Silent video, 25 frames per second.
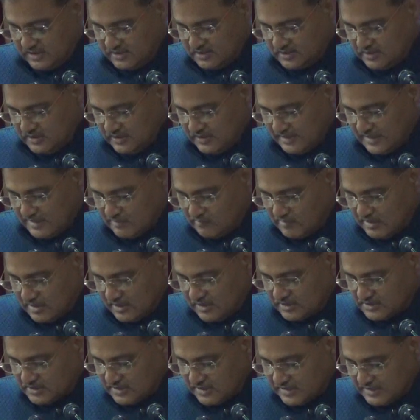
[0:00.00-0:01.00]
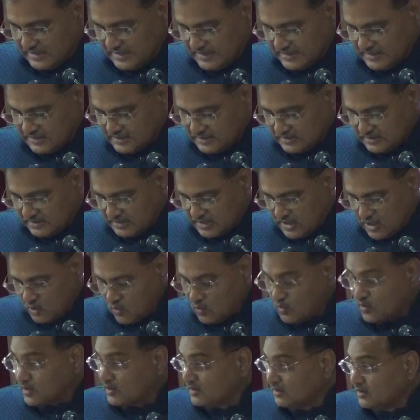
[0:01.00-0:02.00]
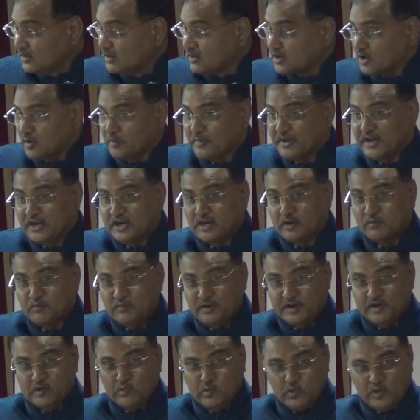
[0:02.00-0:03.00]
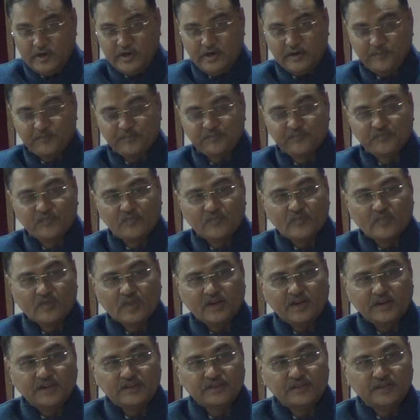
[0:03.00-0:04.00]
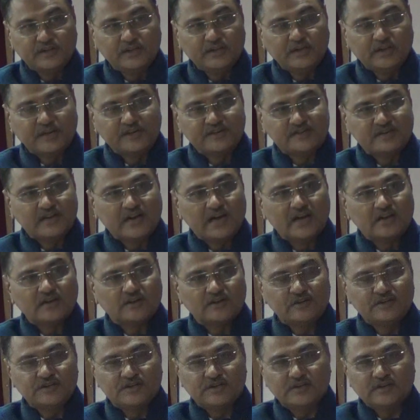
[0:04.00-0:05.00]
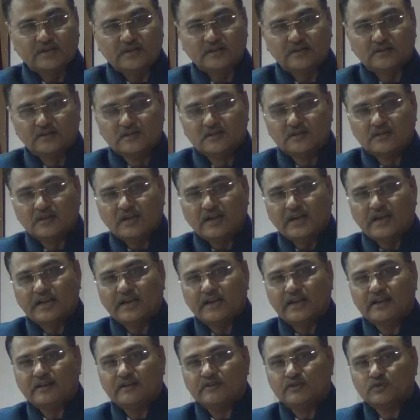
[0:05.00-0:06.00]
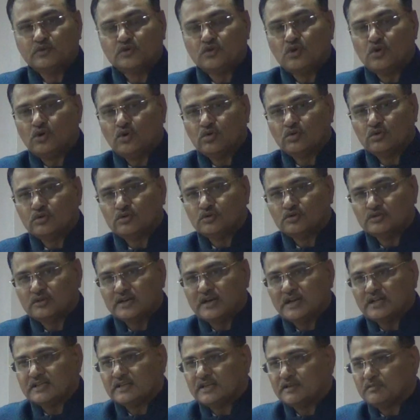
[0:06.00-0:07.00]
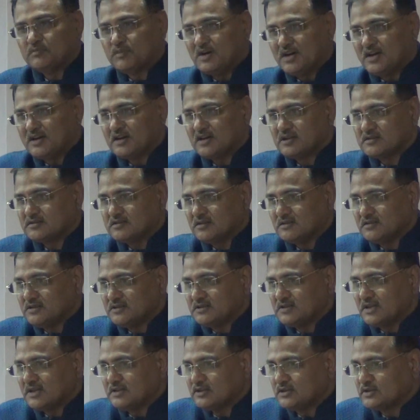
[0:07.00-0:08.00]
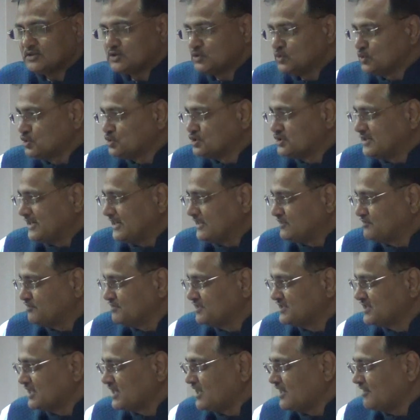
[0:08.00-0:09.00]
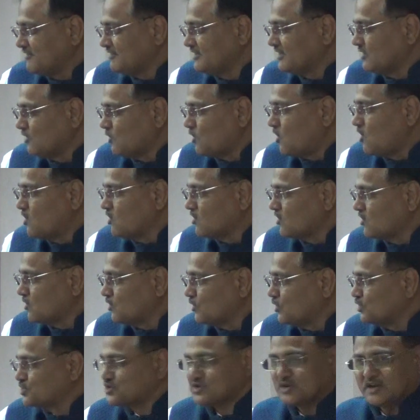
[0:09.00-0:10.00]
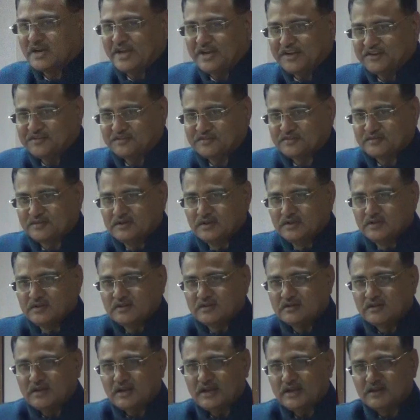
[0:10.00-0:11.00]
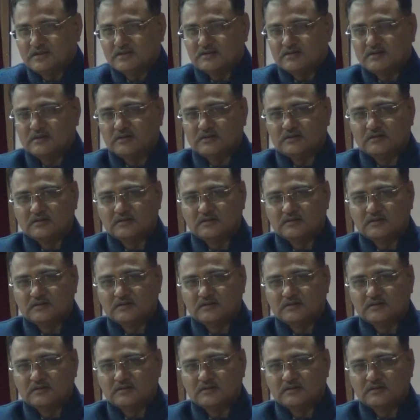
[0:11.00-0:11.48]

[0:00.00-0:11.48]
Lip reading: it is the aquaculture that is now coming in a big way in the entire country. And you know, Gujarat and Maharashtra, these are the two states which are having long coastlines. And